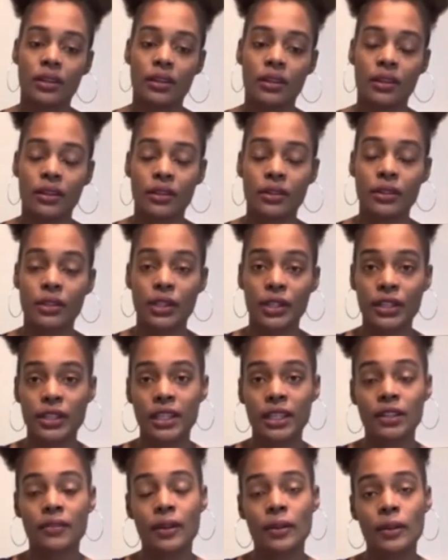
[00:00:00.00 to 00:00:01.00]
Learning
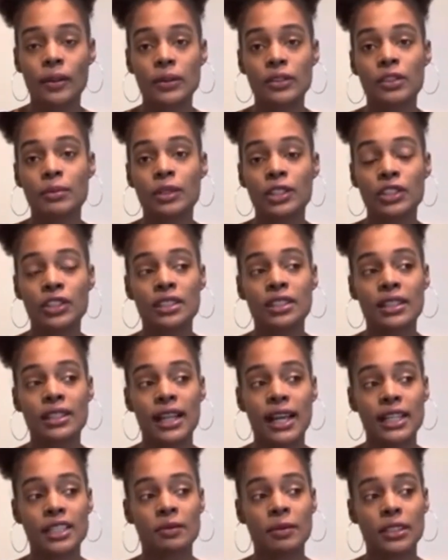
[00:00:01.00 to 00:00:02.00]
from those dimensions and
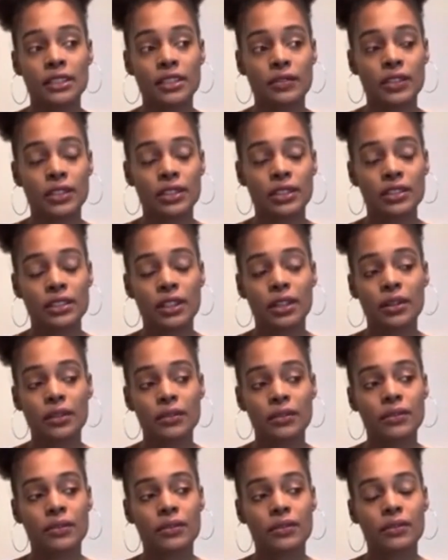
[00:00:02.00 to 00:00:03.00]
aspects of yourself
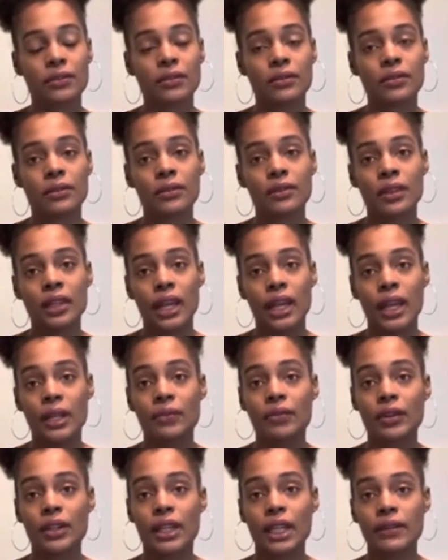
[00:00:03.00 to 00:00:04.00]
and
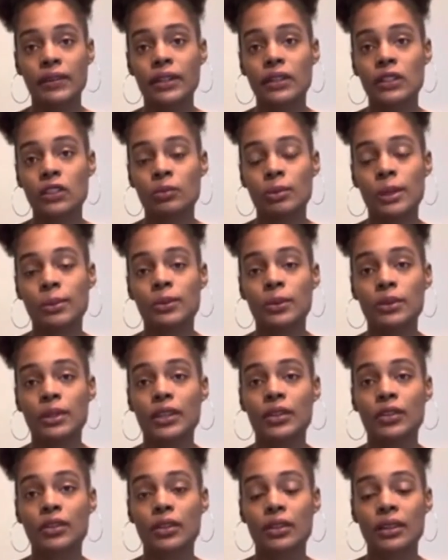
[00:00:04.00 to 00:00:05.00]
forgiving those people in
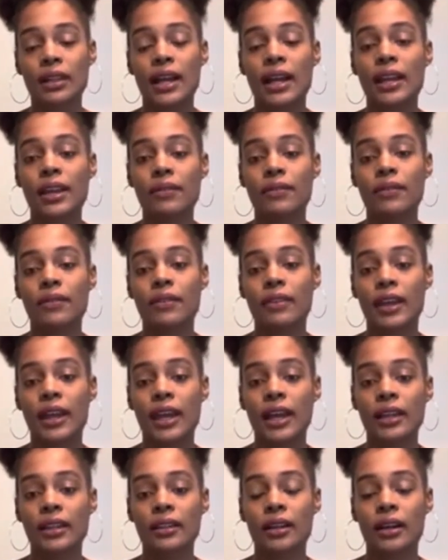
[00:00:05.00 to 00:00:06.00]
your life
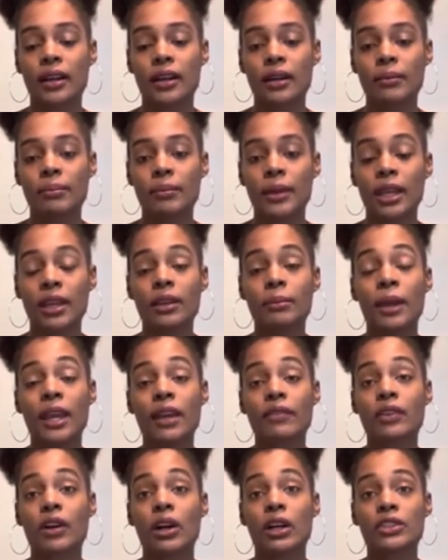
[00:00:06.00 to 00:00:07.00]
that may have
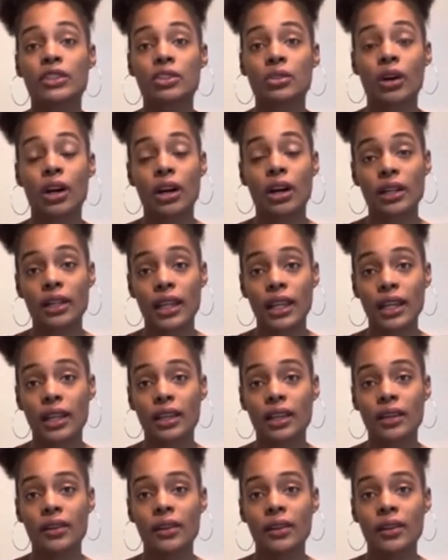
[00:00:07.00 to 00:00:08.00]
caused you heartache,
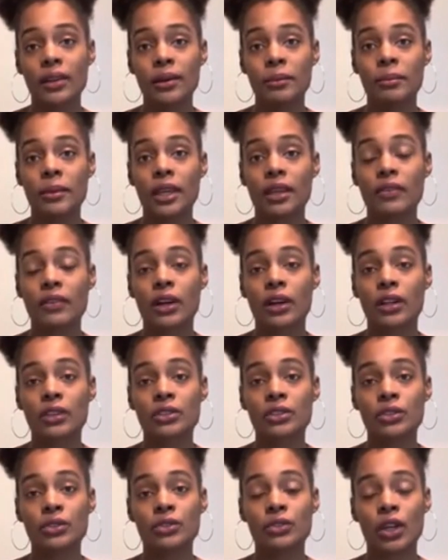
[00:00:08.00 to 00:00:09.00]
may have caused
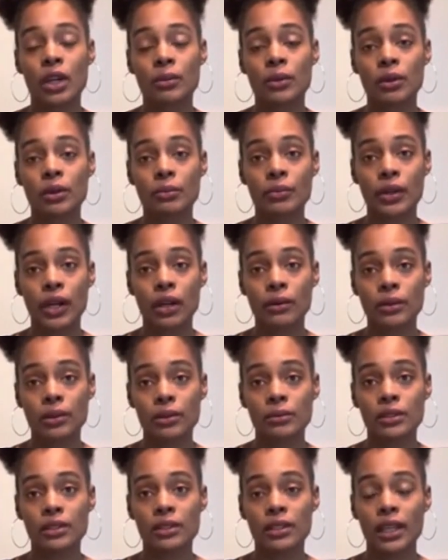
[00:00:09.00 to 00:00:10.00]
you trouble and
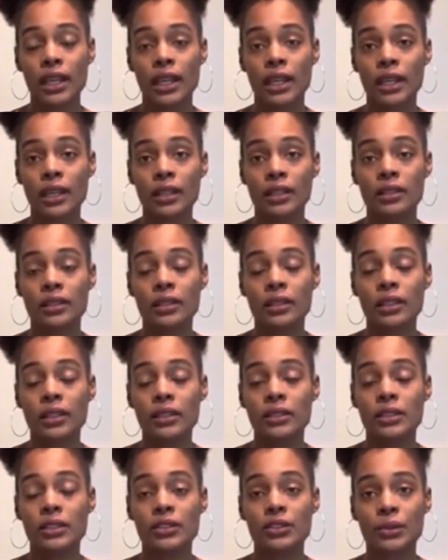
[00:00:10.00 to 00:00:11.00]
problems and
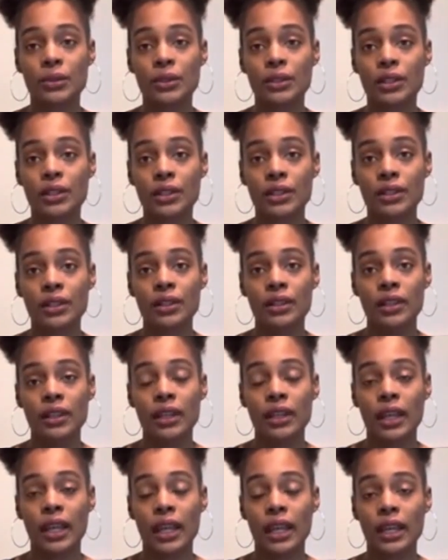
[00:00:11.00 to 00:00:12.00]
disorder
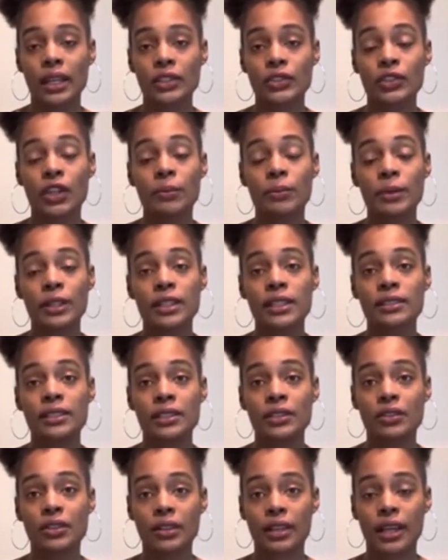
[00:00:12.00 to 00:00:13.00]
and turbulence in
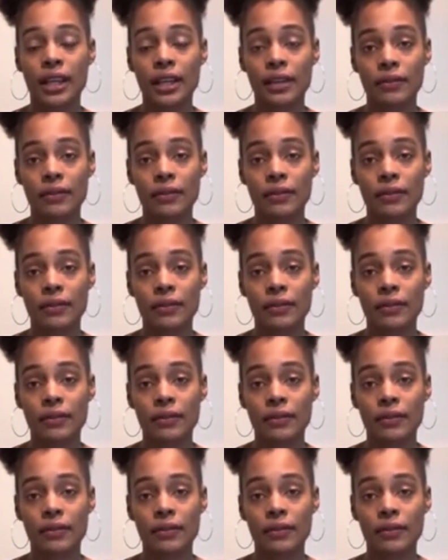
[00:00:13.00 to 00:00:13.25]
your life.